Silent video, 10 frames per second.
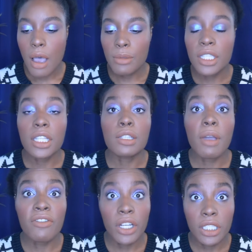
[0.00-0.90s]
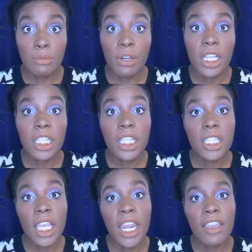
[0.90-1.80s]
since my first
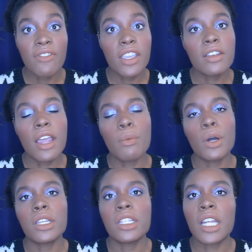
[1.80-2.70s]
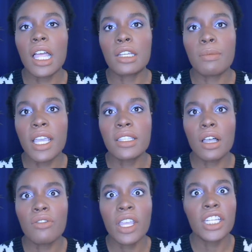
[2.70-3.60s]
impressions, and I figured I wanted to challenge
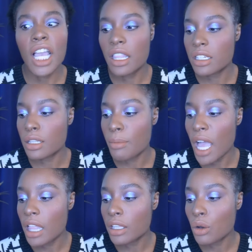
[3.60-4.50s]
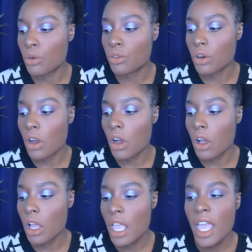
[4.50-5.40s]
myself and challenge the palette
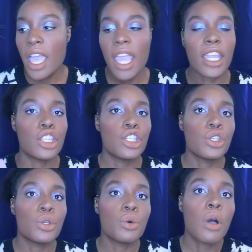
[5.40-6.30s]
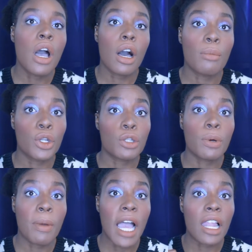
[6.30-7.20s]
overall and do a
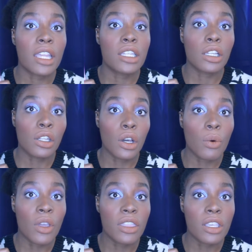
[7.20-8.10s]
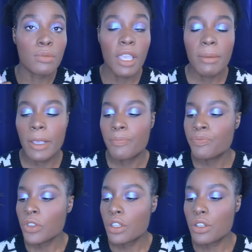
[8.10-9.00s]
multiple palette look with this baby.
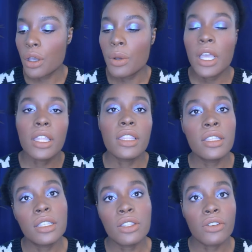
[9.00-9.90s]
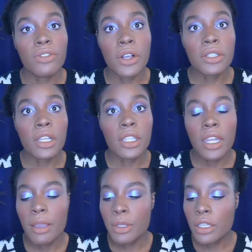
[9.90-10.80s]
So this is the first look that
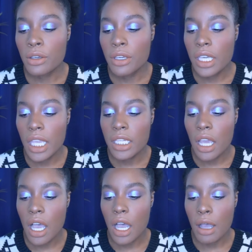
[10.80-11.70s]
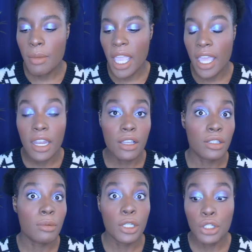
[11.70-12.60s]
I'm going to create, and there's
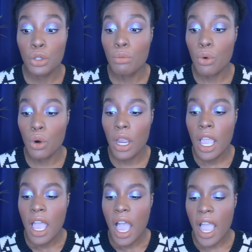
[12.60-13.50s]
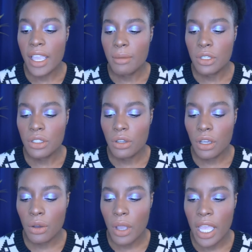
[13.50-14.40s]
going to be two more. I am just going
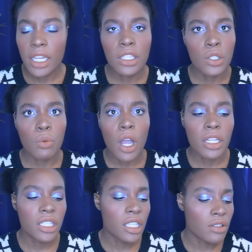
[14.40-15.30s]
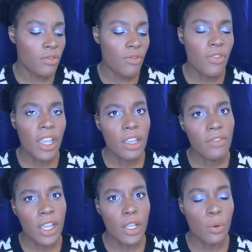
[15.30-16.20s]
to go ahead and swatch these
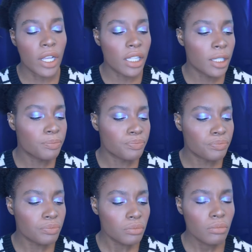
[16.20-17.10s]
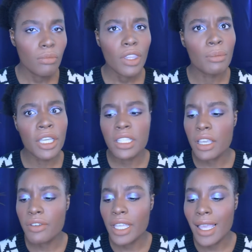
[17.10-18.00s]
very quickly because
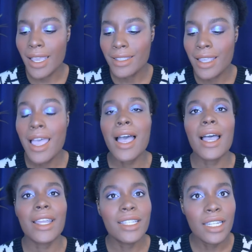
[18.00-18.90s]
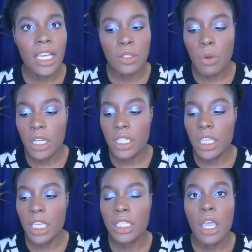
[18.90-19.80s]
I realized I did not swatch
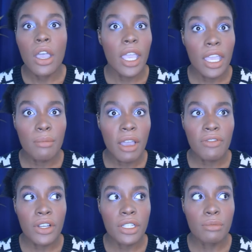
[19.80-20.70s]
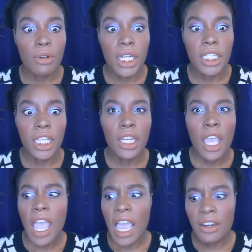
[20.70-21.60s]
these in my first impression.
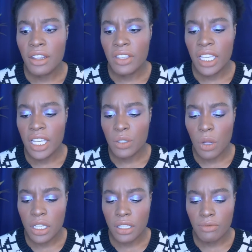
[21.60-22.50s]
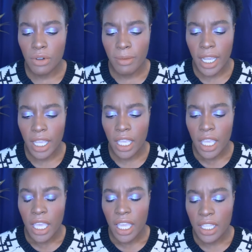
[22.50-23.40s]
I don't even think I swatched them for my
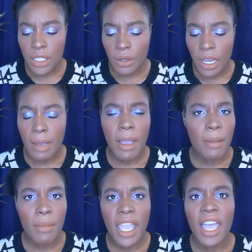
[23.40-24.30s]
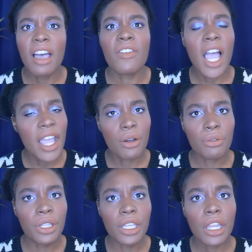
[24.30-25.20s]
Instagram. I may have. I don't
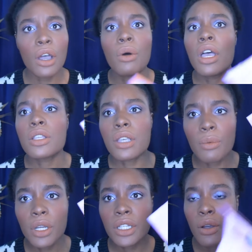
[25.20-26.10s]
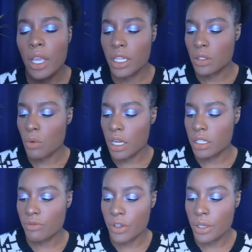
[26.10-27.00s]
really know. So I wanted to go ahead and swatch
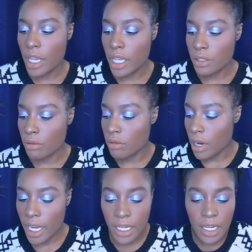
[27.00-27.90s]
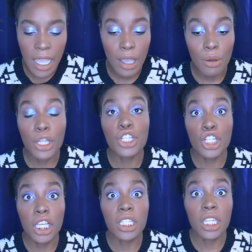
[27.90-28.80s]
them for you guys right now
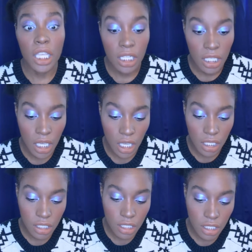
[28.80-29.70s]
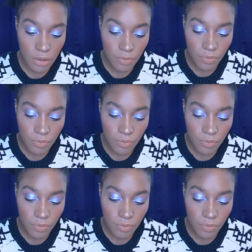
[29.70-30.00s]
just in case.